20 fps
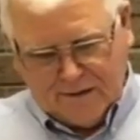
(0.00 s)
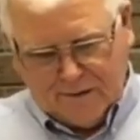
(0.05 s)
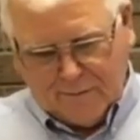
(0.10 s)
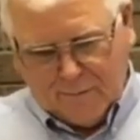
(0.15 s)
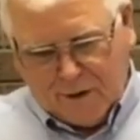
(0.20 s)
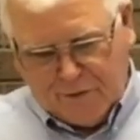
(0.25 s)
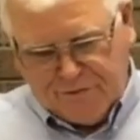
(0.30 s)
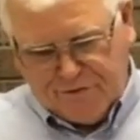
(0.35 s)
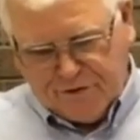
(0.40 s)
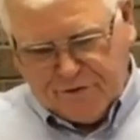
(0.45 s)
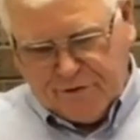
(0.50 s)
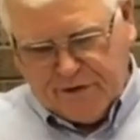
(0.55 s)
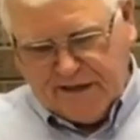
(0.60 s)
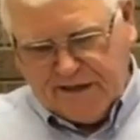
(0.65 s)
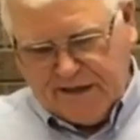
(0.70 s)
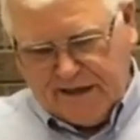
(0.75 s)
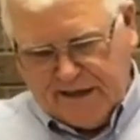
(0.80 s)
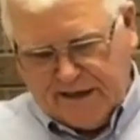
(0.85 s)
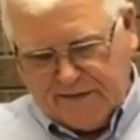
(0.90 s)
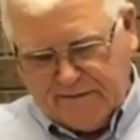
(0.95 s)
Both the
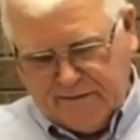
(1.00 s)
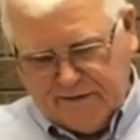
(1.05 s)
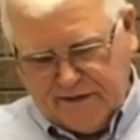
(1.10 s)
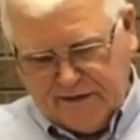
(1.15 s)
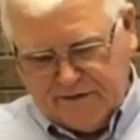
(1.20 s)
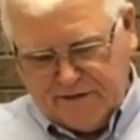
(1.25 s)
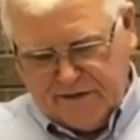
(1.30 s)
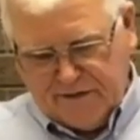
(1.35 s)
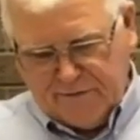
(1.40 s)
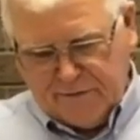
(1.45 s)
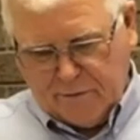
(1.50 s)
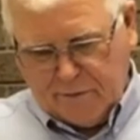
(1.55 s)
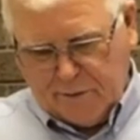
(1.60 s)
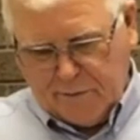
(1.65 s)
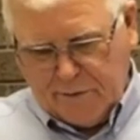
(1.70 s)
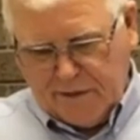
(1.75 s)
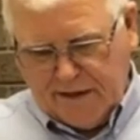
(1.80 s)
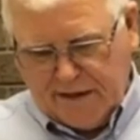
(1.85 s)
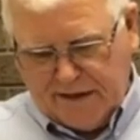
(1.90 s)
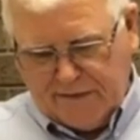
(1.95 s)
Greek Catholics and the
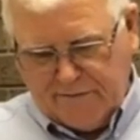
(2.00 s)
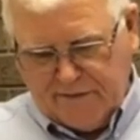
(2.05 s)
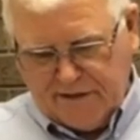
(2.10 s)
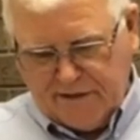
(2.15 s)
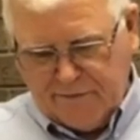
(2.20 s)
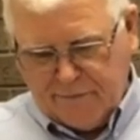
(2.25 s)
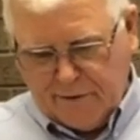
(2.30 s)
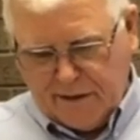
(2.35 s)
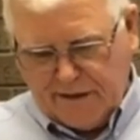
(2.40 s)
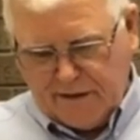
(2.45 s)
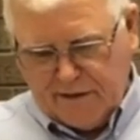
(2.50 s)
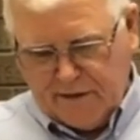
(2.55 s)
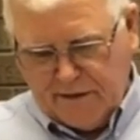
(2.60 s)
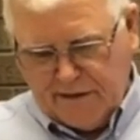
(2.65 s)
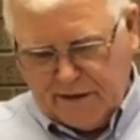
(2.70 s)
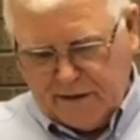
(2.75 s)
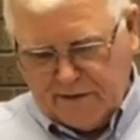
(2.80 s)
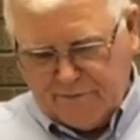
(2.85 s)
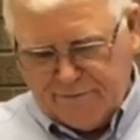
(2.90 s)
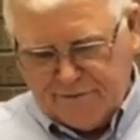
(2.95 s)
Roman Catholics
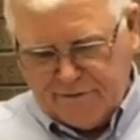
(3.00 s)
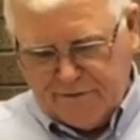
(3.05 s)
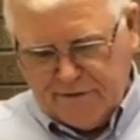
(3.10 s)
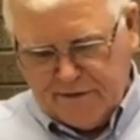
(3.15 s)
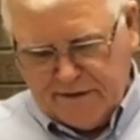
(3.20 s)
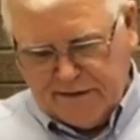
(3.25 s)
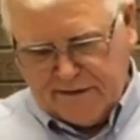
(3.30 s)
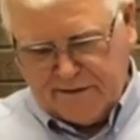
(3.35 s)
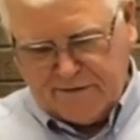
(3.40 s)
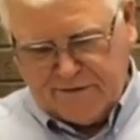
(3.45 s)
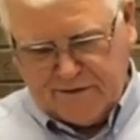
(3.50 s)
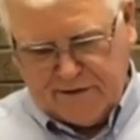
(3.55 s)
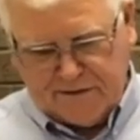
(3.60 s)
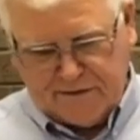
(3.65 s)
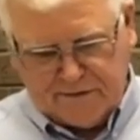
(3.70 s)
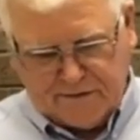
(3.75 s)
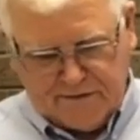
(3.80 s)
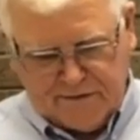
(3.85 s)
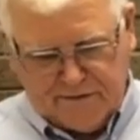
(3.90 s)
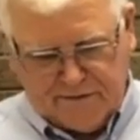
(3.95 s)
regularly offer
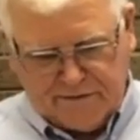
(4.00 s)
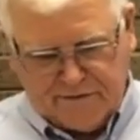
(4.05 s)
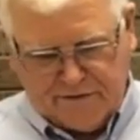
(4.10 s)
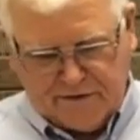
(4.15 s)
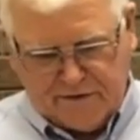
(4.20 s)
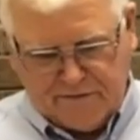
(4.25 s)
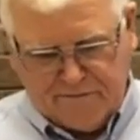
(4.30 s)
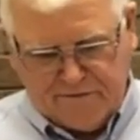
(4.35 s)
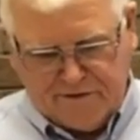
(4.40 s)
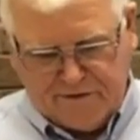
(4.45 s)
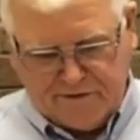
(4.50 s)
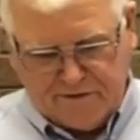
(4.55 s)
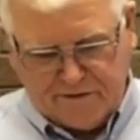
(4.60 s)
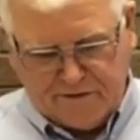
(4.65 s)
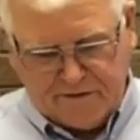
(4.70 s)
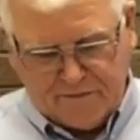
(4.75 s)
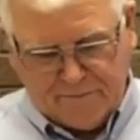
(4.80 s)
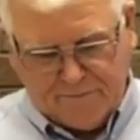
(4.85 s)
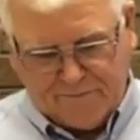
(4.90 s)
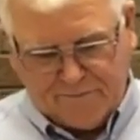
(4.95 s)
incense in their services.